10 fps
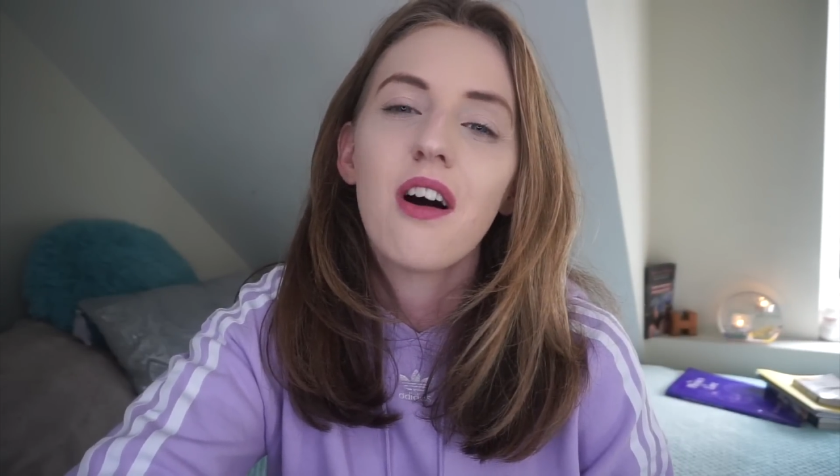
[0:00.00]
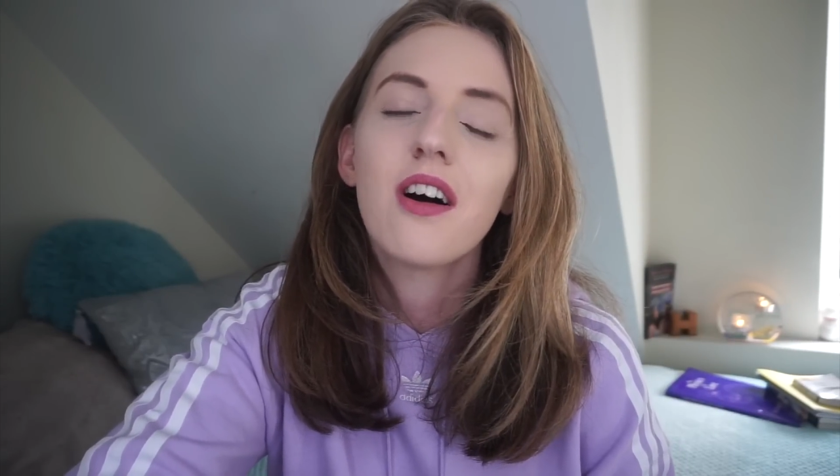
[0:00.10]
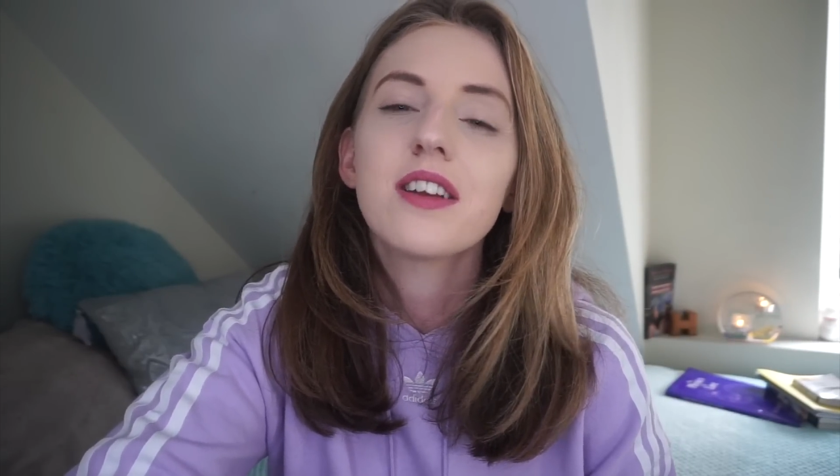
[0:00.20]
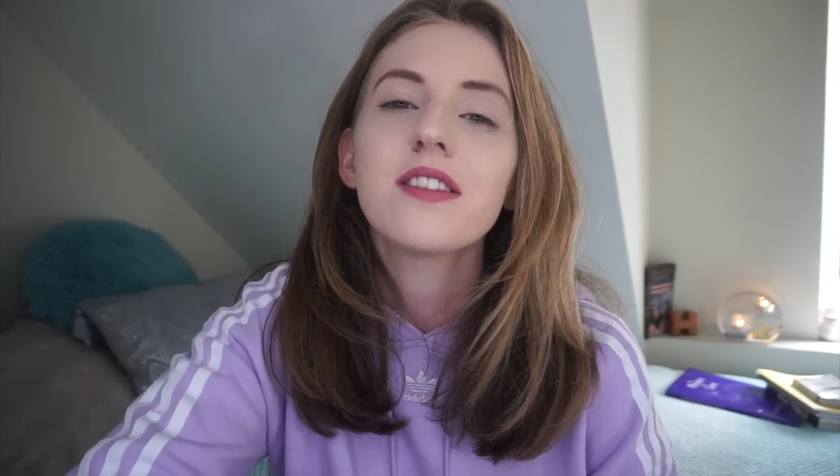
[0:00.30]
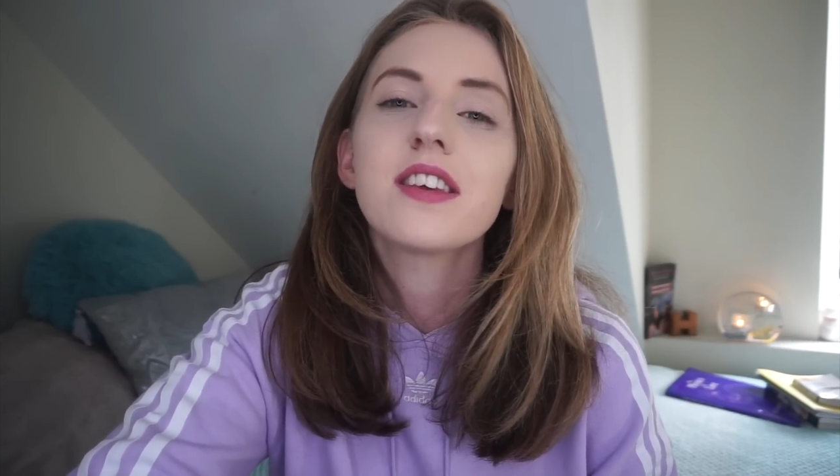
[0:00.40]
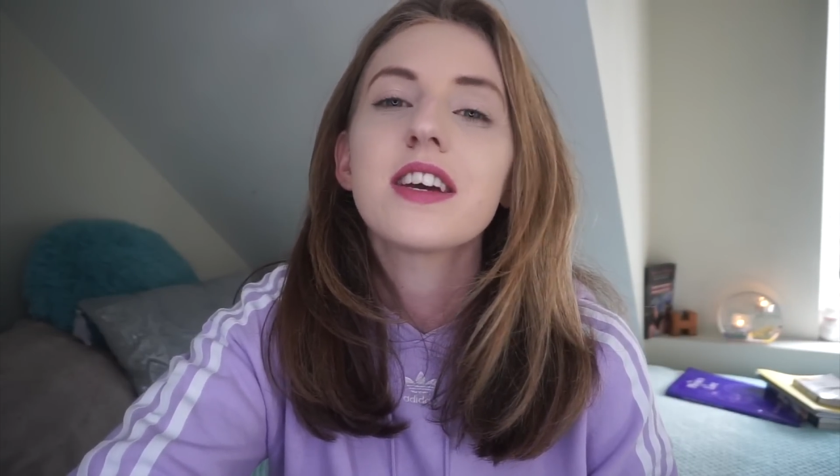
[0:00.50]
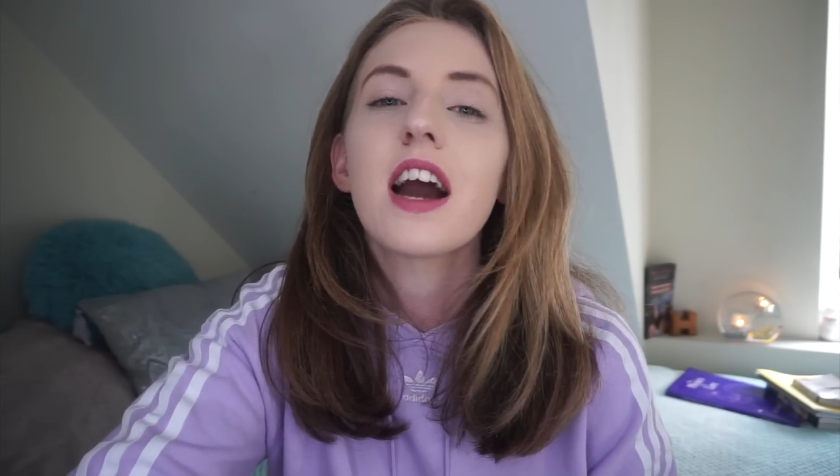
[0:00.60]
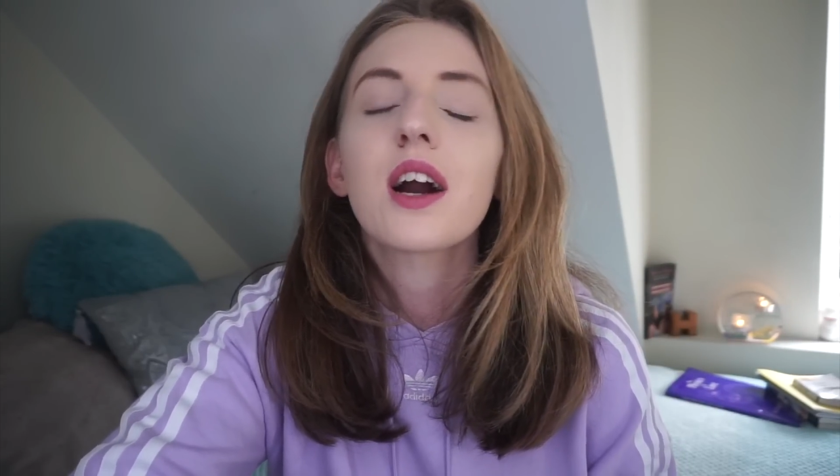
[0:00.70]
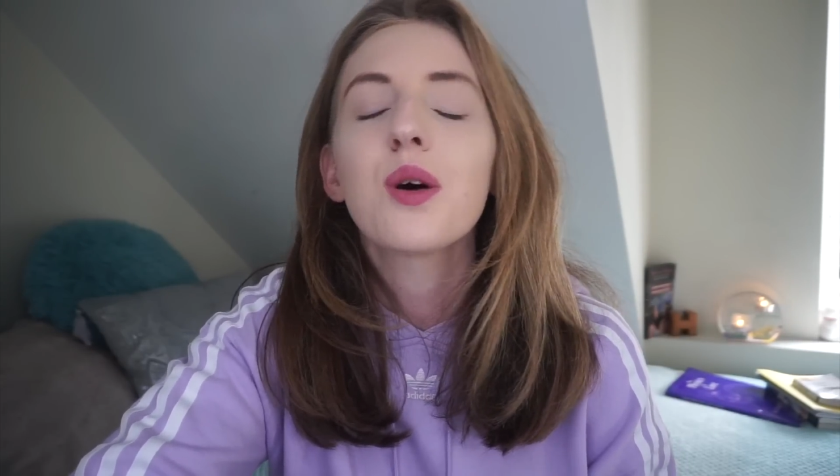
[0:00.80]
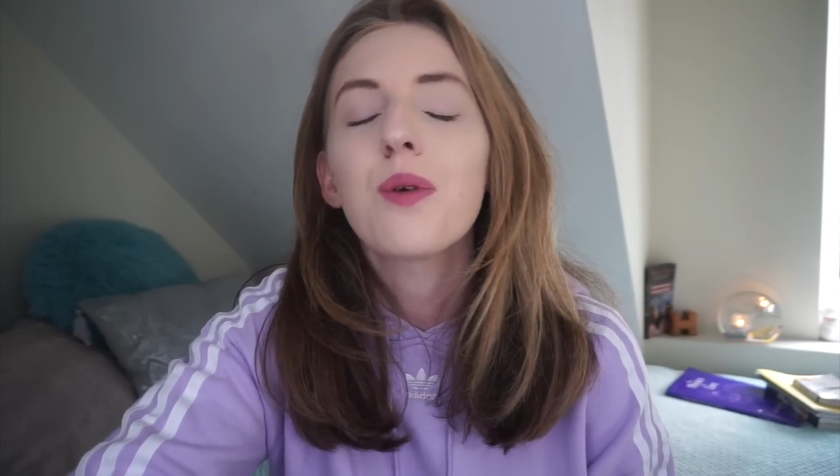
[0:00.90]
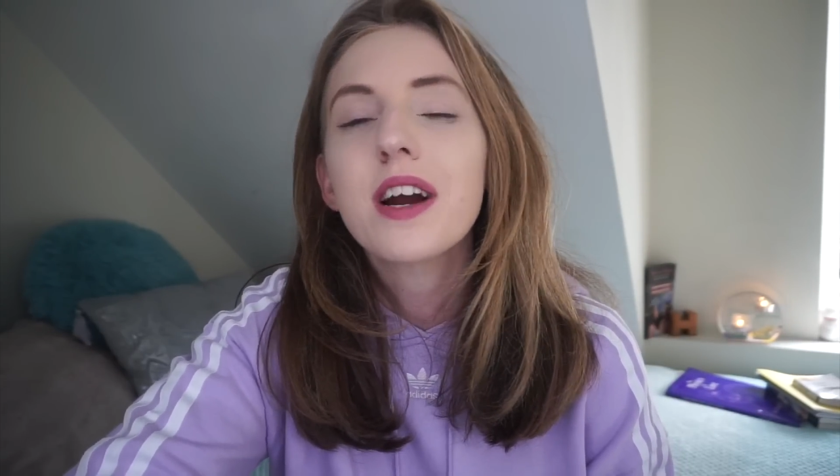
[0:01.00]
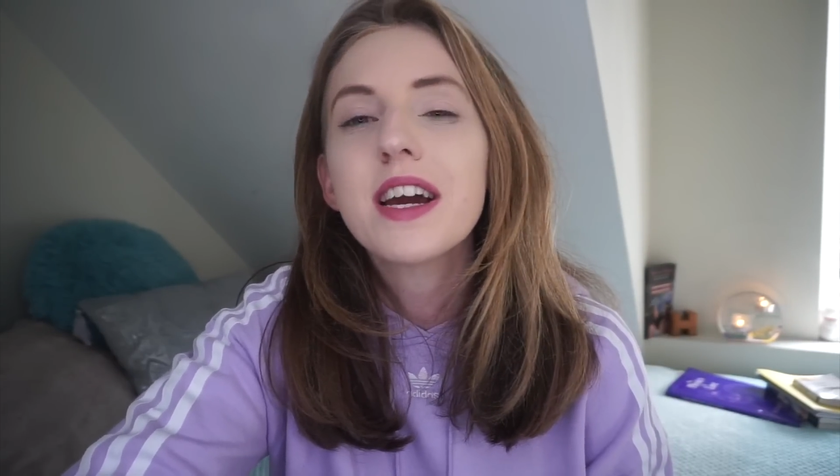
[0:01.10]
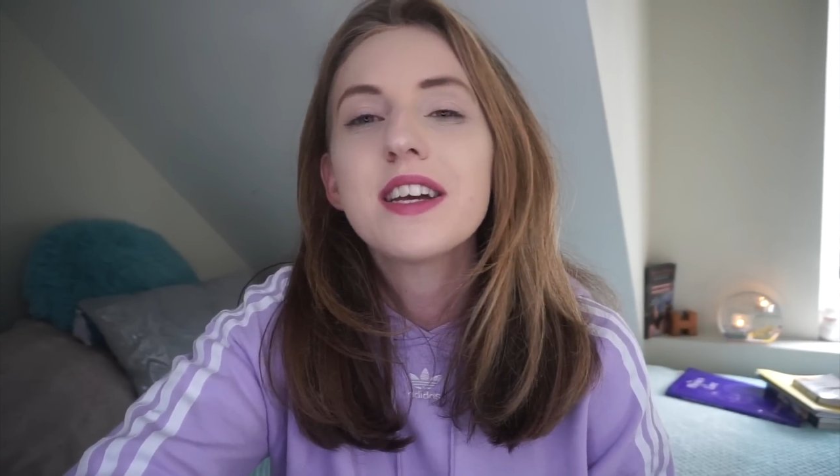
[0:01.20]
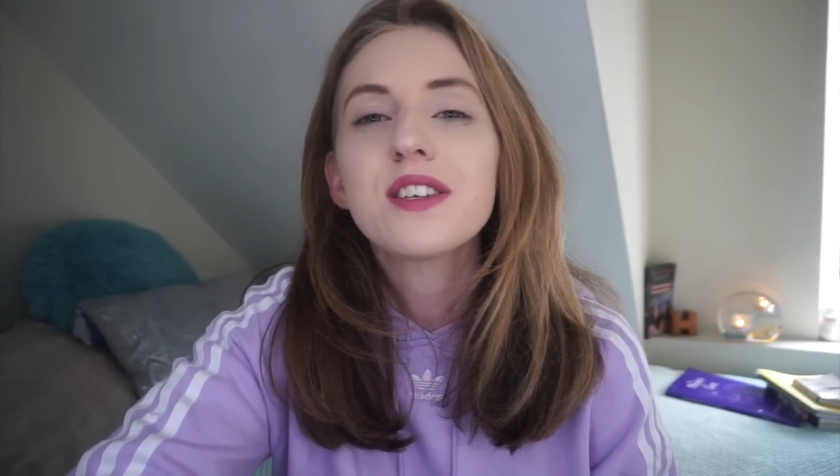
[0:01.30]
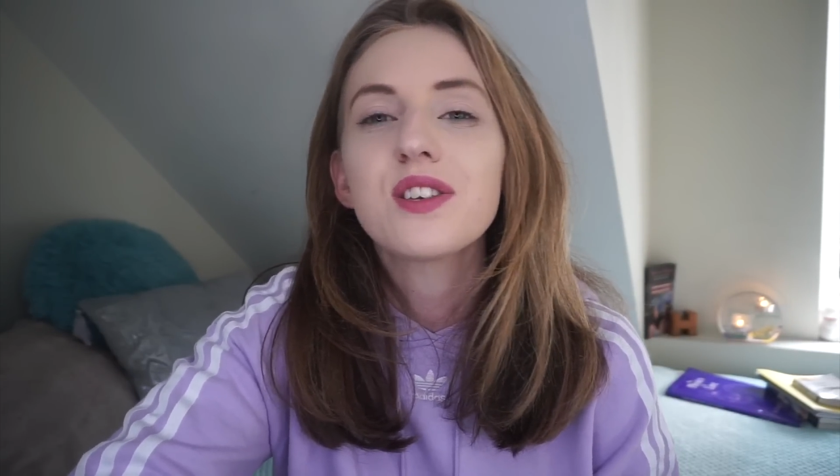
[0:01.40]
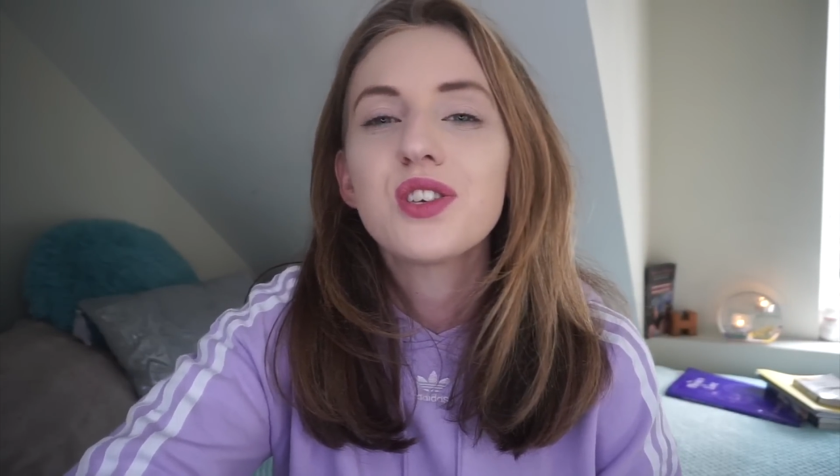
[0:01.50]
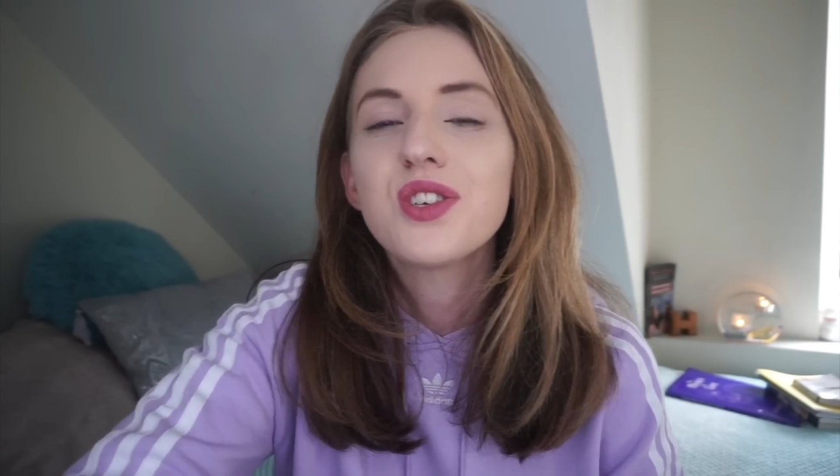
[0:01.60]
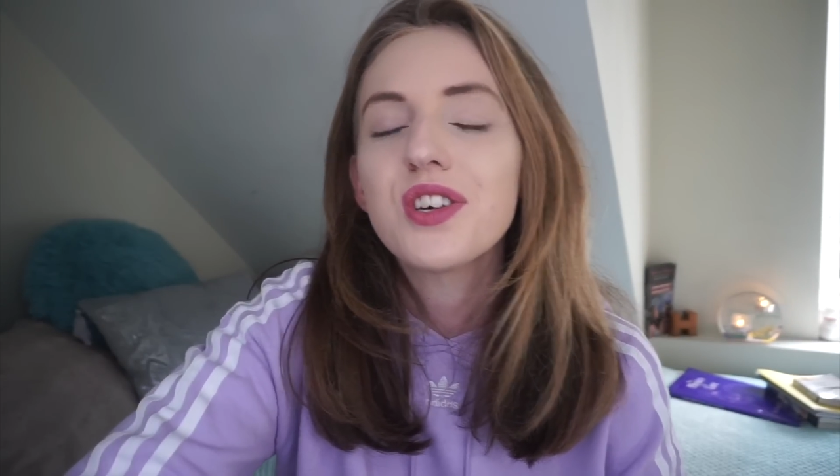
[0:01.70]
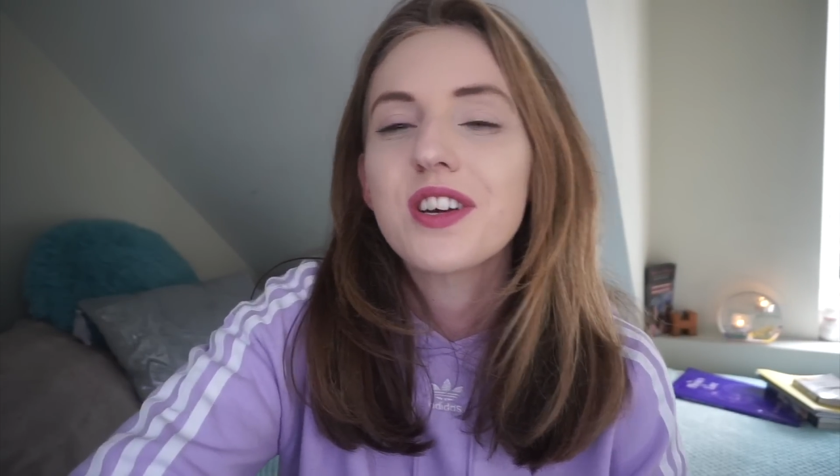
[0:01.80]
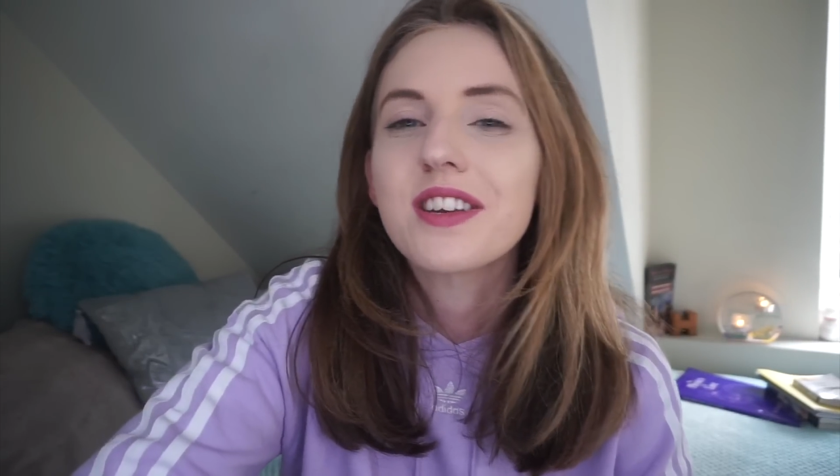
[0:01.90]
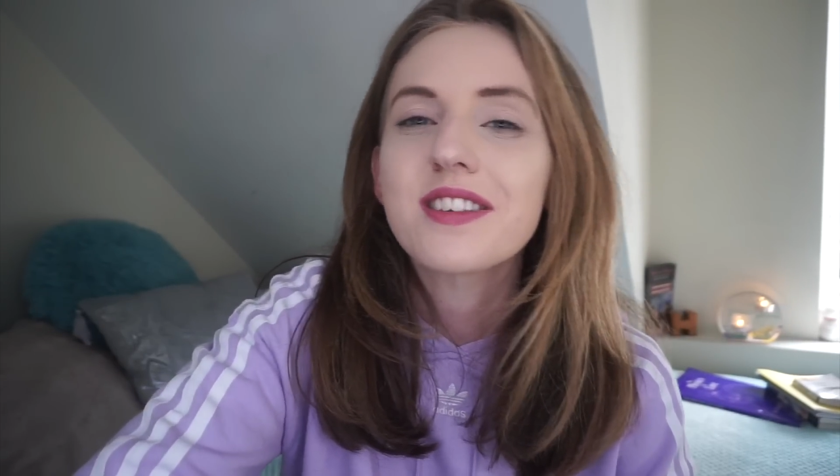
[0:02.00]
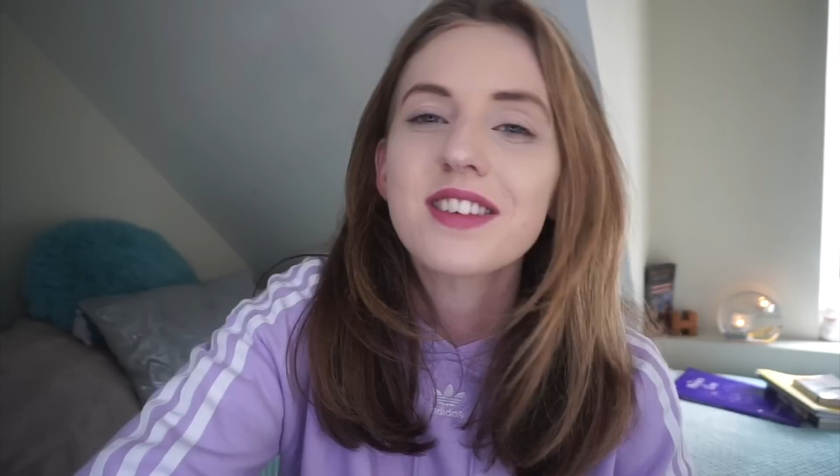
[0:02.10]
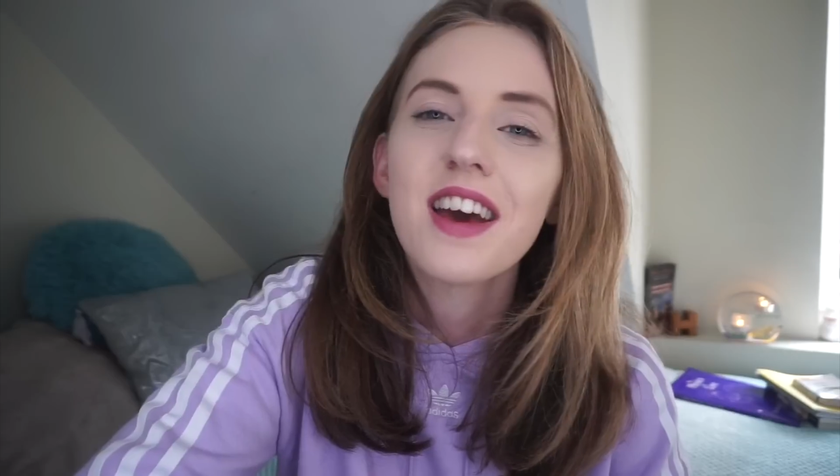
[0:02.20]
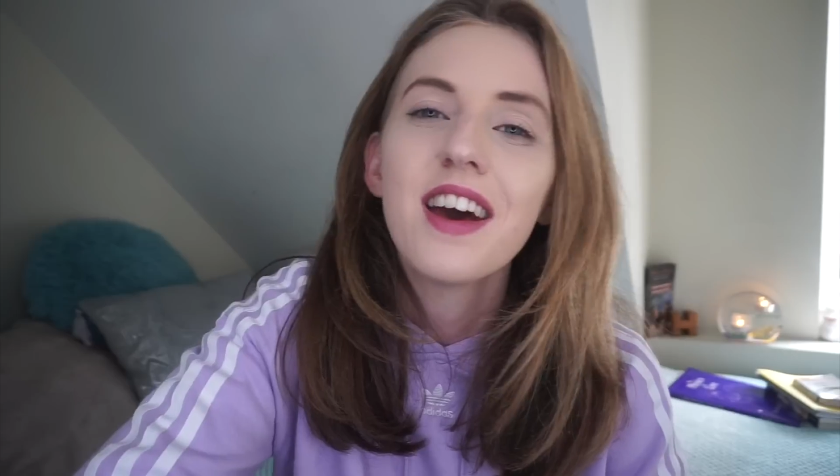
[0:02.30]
on the Aquarius student.